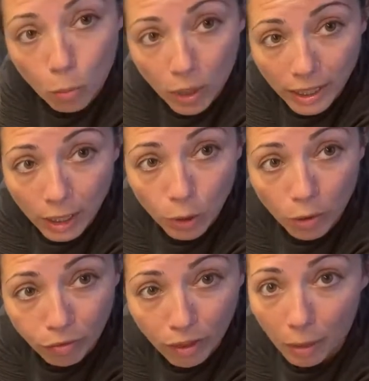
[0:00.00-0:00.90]
1 kilo
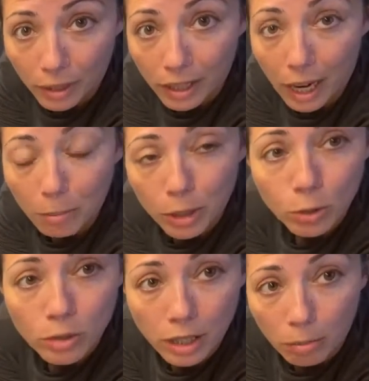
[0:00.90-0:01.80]
of flour, I'll be
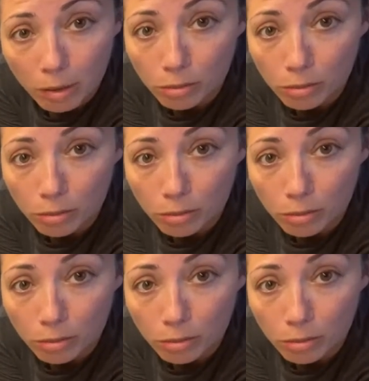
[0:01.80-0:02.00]
using